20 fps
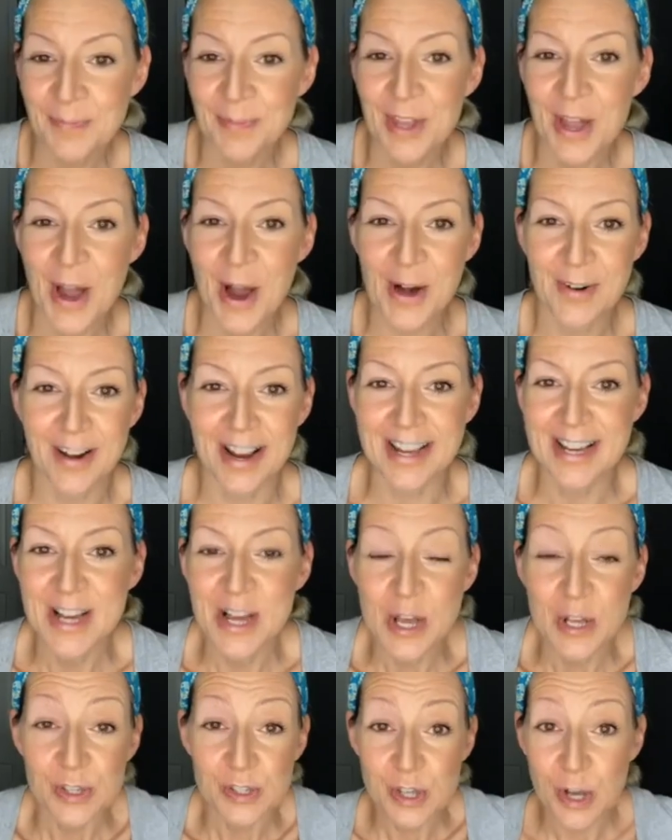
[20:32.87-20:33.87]
All right,
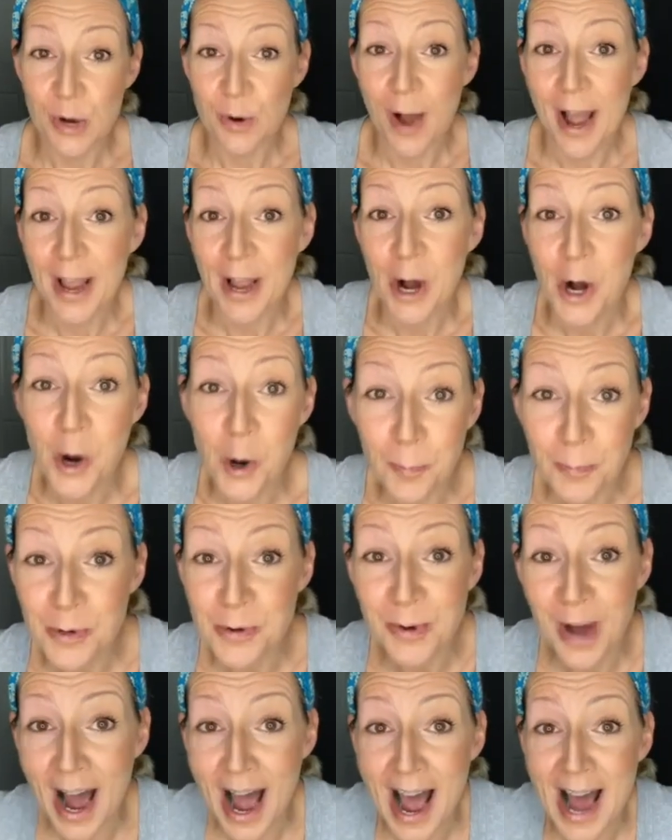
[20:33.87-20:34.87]
so I hope you
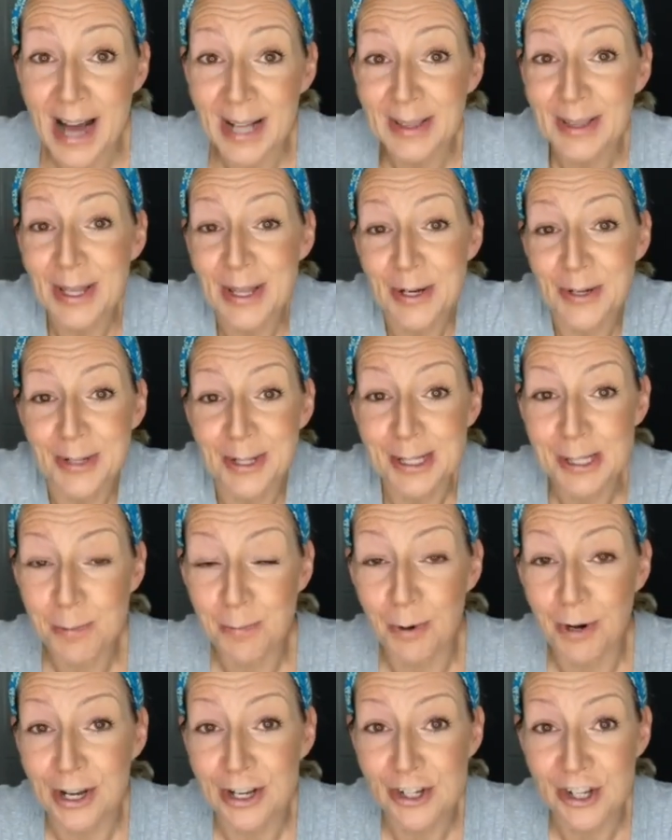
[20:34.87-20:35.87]
got a little
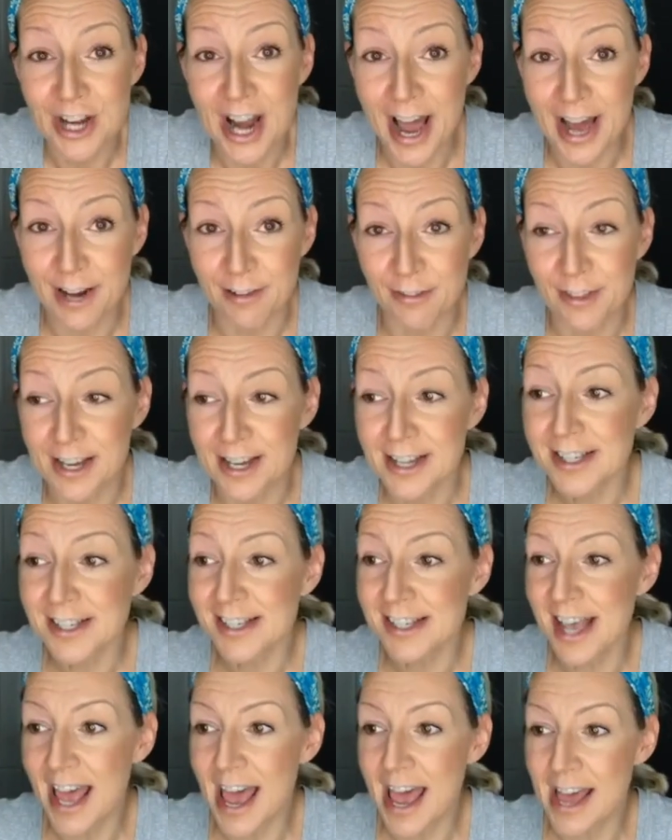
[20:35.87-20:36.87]
inspiration out of this
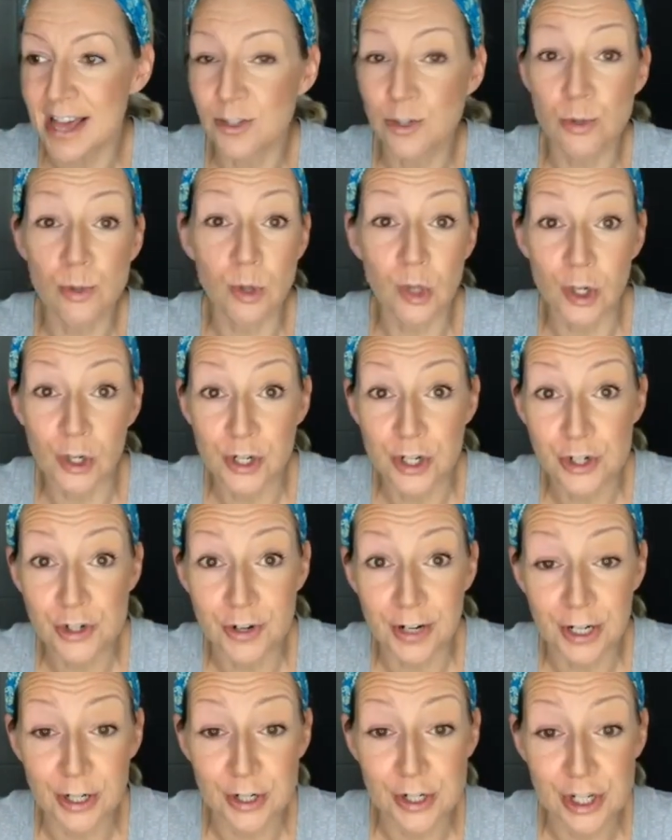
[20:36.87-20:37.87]
and you learned a trick
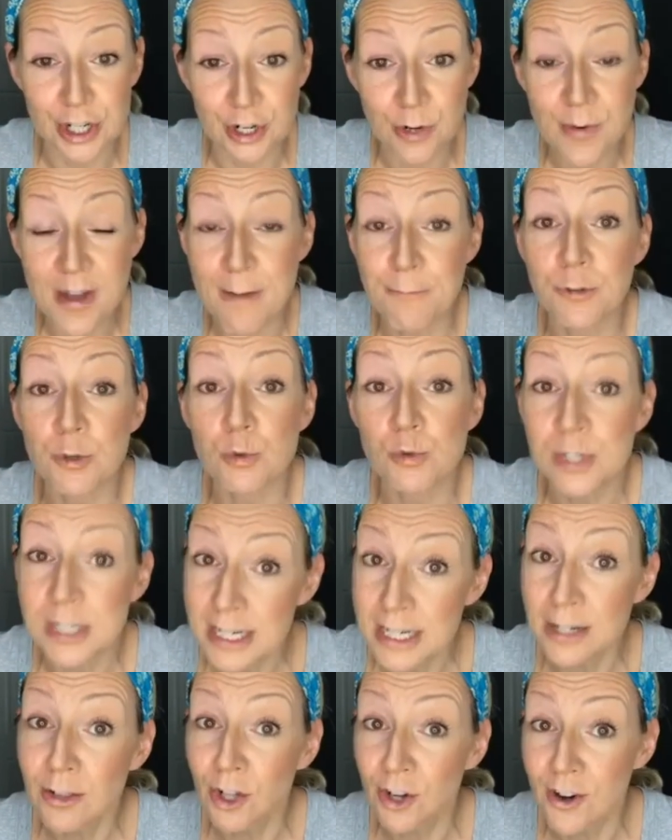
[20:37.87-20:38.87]
or two. If you did
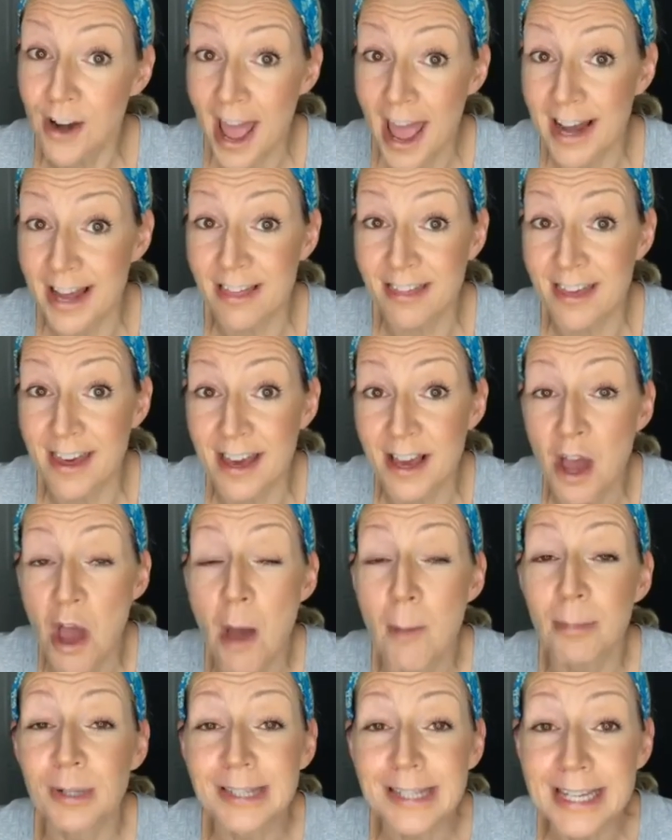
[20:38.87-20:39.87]
learn anything,
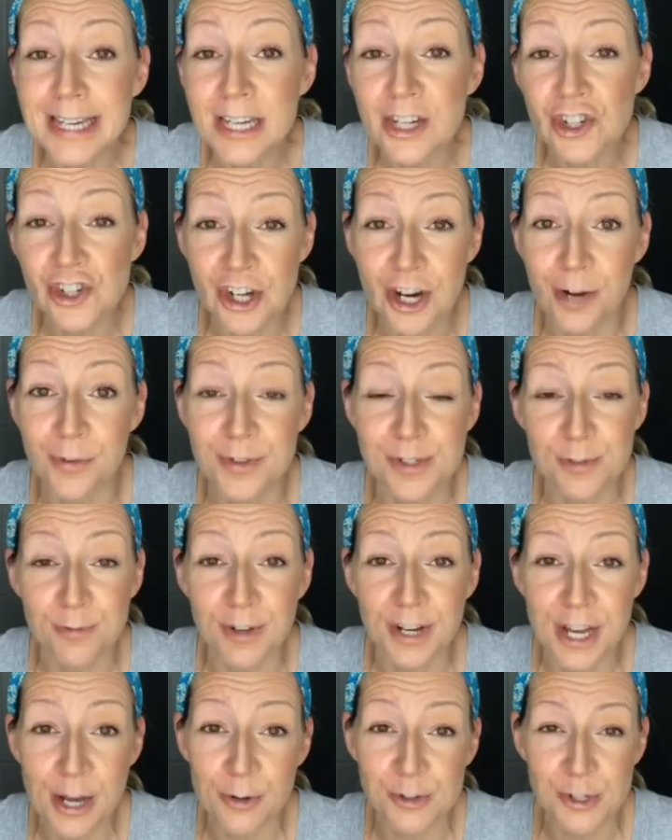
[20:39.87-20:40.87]
please share this
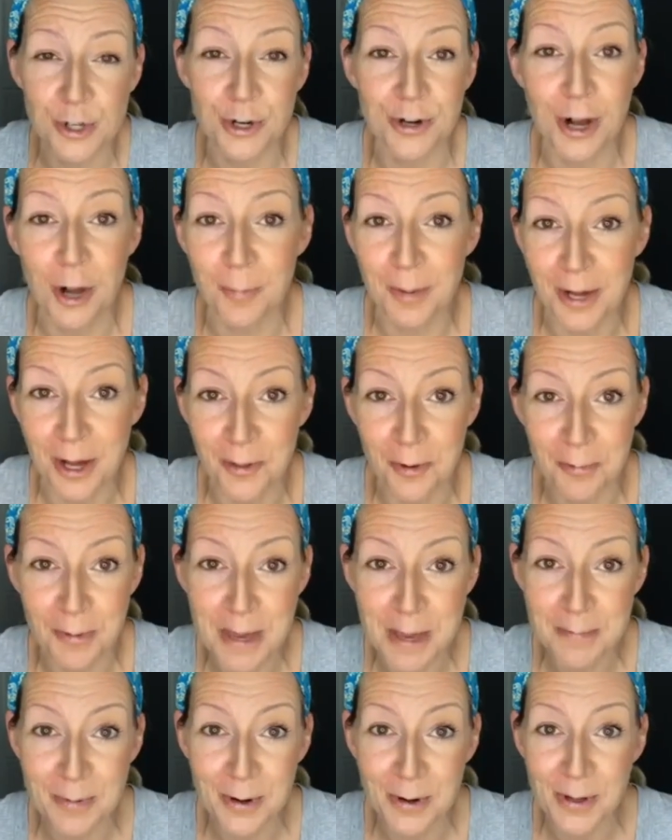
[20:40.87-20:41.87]
video so you're helping other
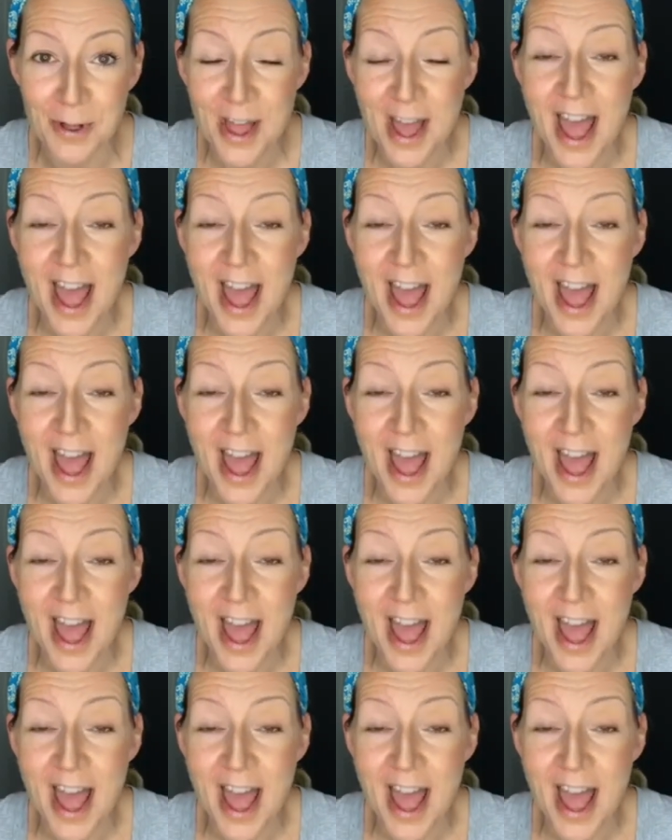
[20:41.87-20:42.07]
people.